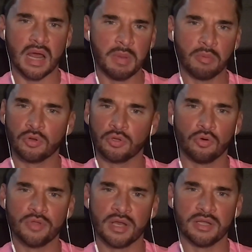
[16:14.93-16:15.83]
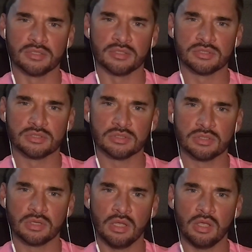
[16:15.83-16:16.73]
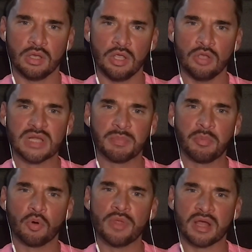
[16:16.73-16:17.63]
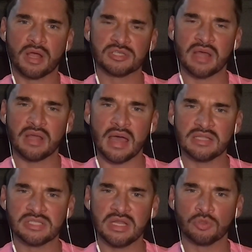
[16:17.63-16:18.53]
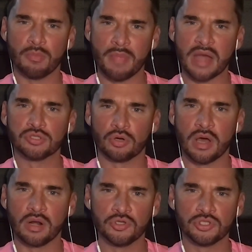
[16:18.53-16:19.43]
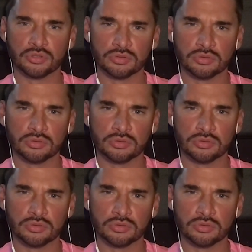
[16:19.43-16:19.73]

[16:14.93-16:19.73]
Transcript: of people don't know who that is. Can you, can you tell people who that? Because I, I understand he was your mentor, right, originally.